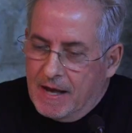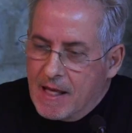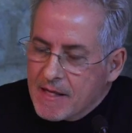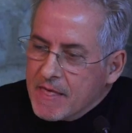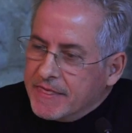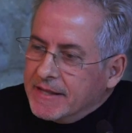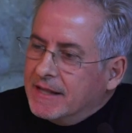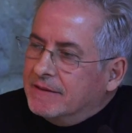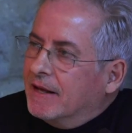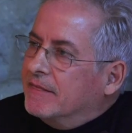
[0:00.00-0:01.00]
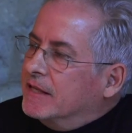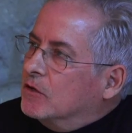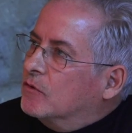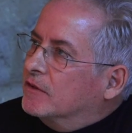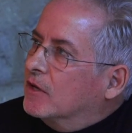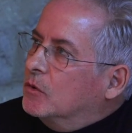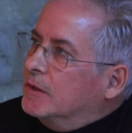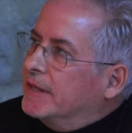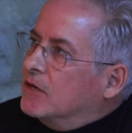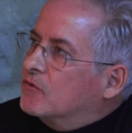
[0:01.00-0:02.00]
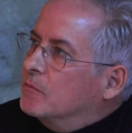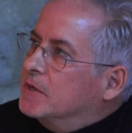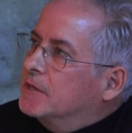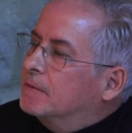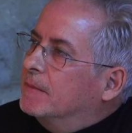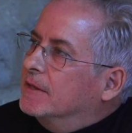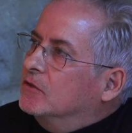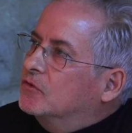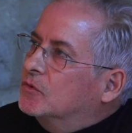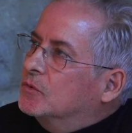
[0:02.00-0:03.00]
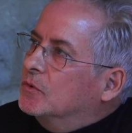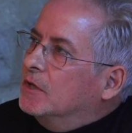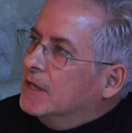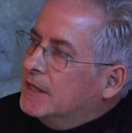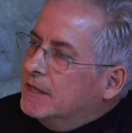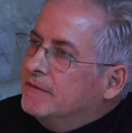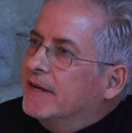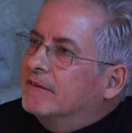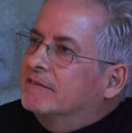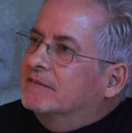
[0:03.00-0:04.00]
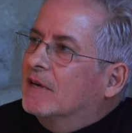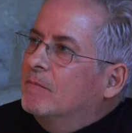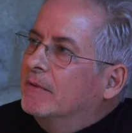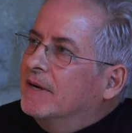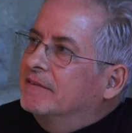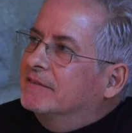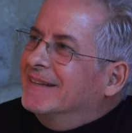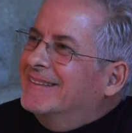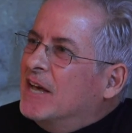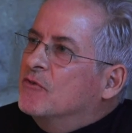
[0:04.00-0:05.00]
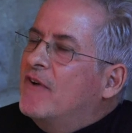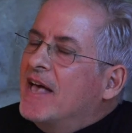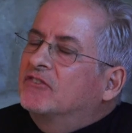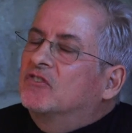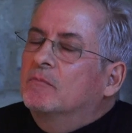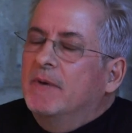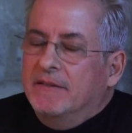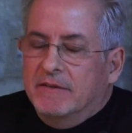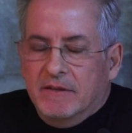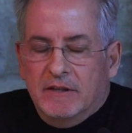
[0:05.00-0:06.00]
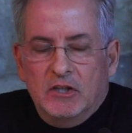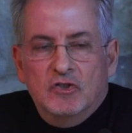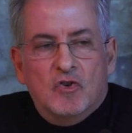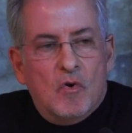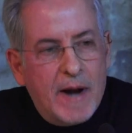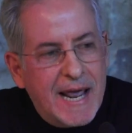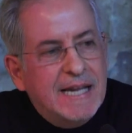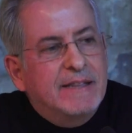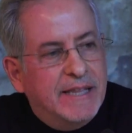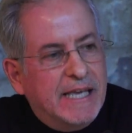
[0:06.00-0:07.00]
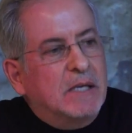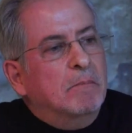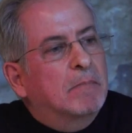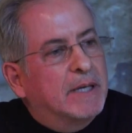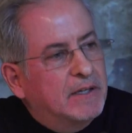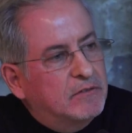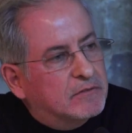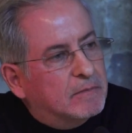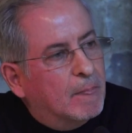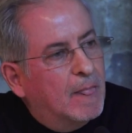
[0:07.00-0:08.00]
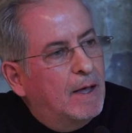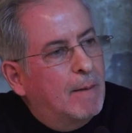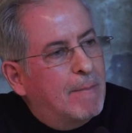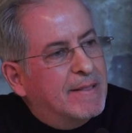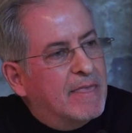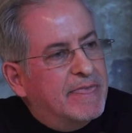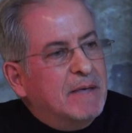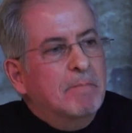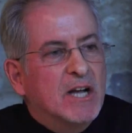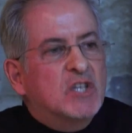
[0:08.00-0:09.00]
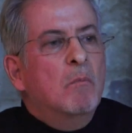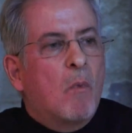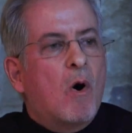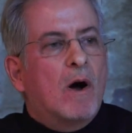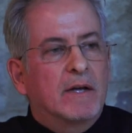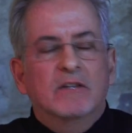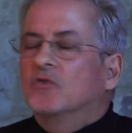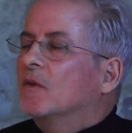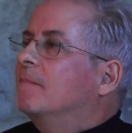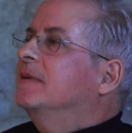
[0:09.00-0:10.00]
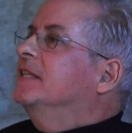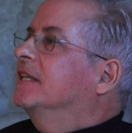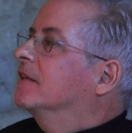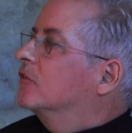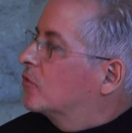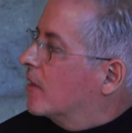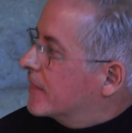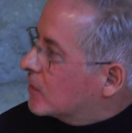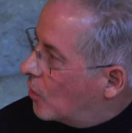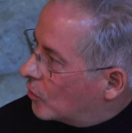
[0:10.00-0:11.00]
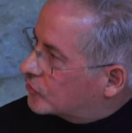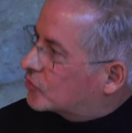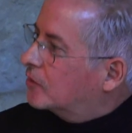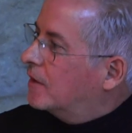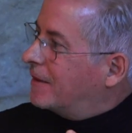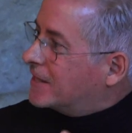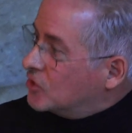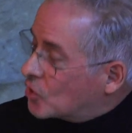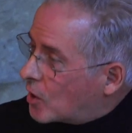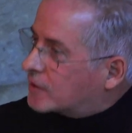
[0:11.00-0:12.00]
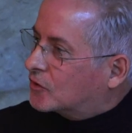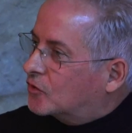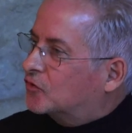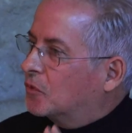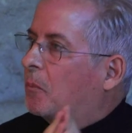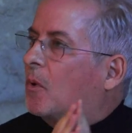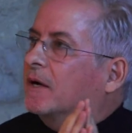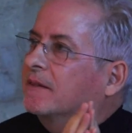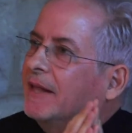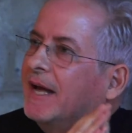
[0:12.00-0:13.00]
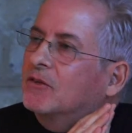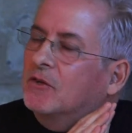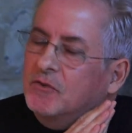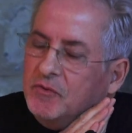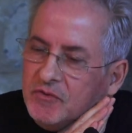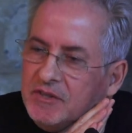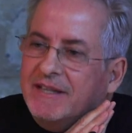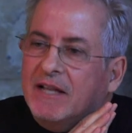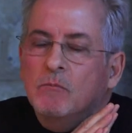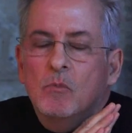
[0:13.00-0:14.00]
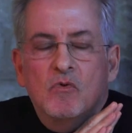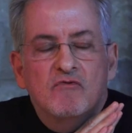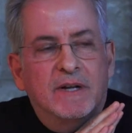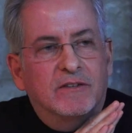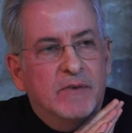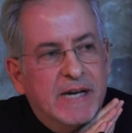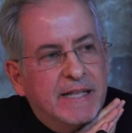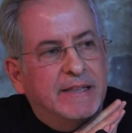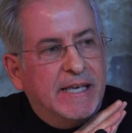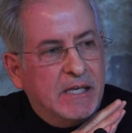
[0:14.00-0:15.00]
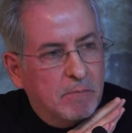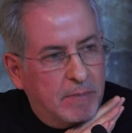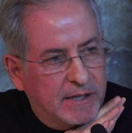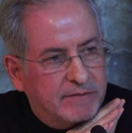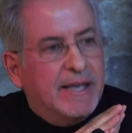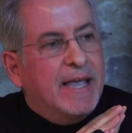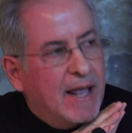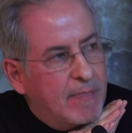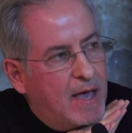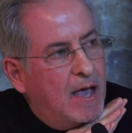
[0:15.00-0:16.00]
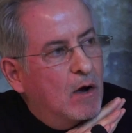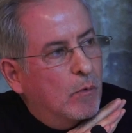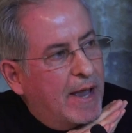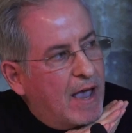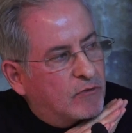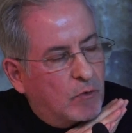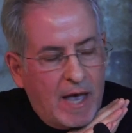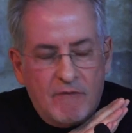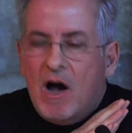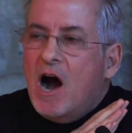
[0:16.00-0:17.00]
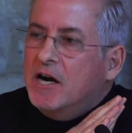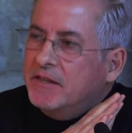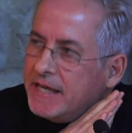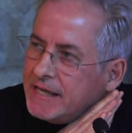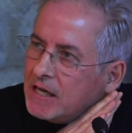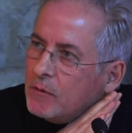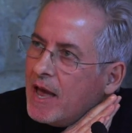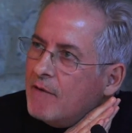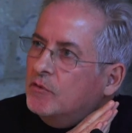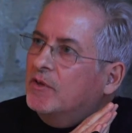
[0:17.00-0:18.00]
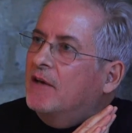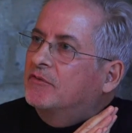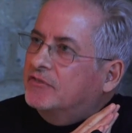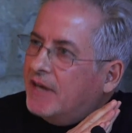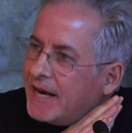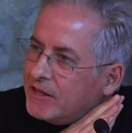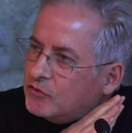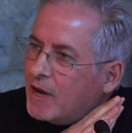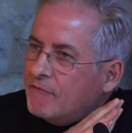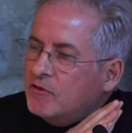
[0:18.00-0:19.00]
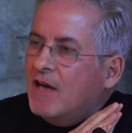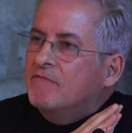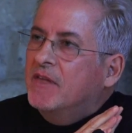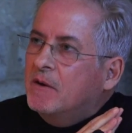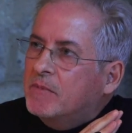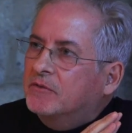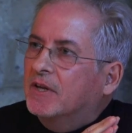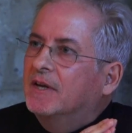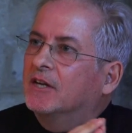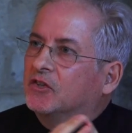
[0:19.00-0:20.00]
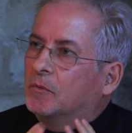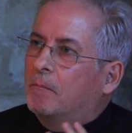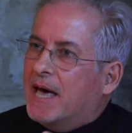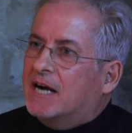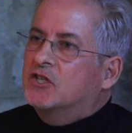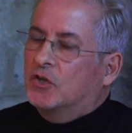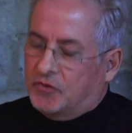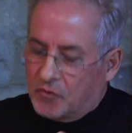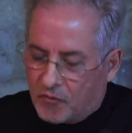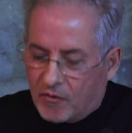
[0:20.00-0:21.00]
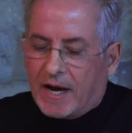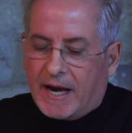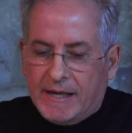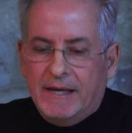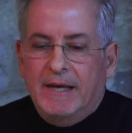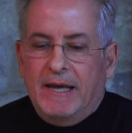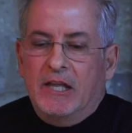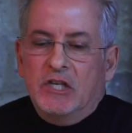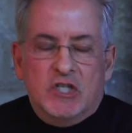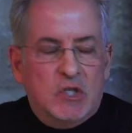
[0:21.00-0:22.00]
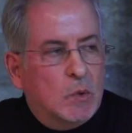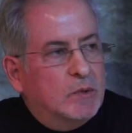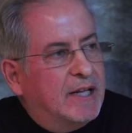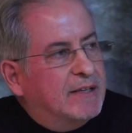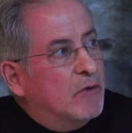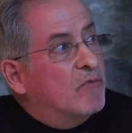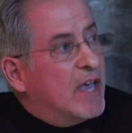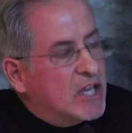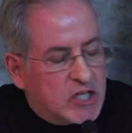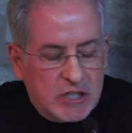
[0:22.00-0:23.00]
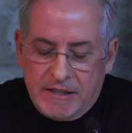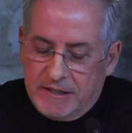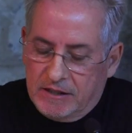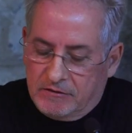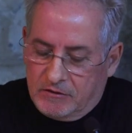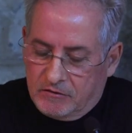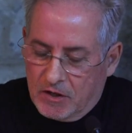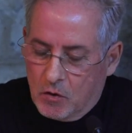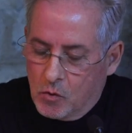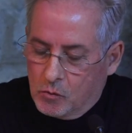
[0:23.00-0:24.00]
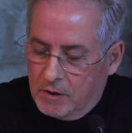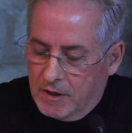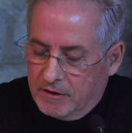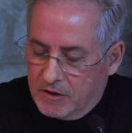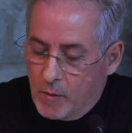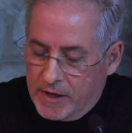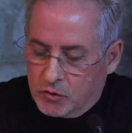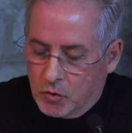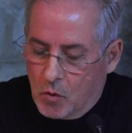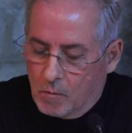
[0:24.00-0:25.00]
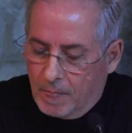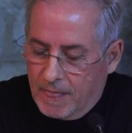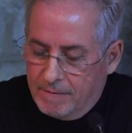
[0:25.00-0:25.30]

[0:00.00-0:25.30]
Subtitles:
Another thing that I think was a good take from here is to learn that some, let's say, divestment is already taking place, but I think much more is going to be needed. So I think also, but in order to support that or to see that movement really taking place, again, we have to have hard data, we have to have science, we have to have numbers to better justify and show that eventually this is the way to go.